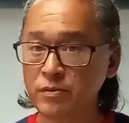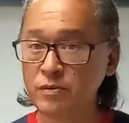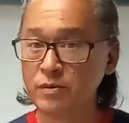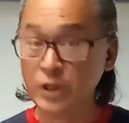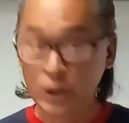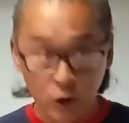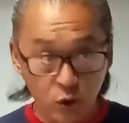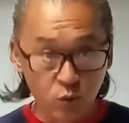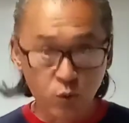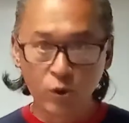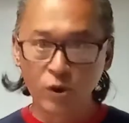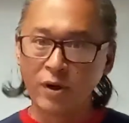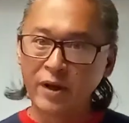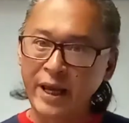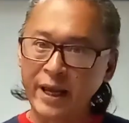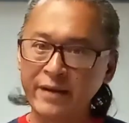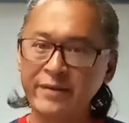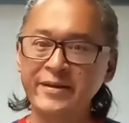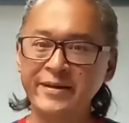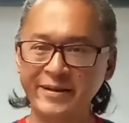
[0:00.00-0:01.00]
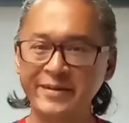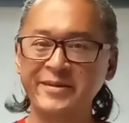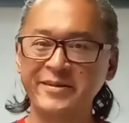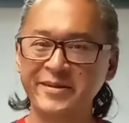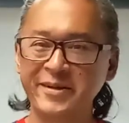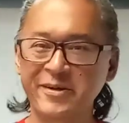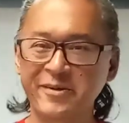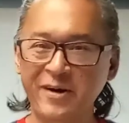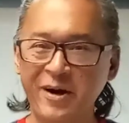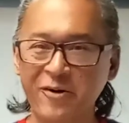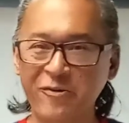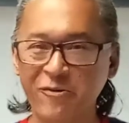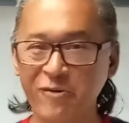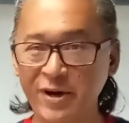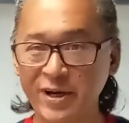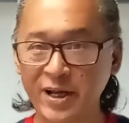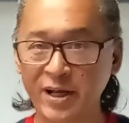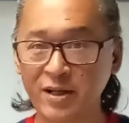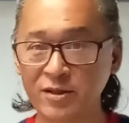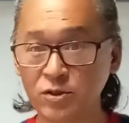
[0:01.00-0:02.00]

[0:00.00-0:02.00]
you can hit the ground running.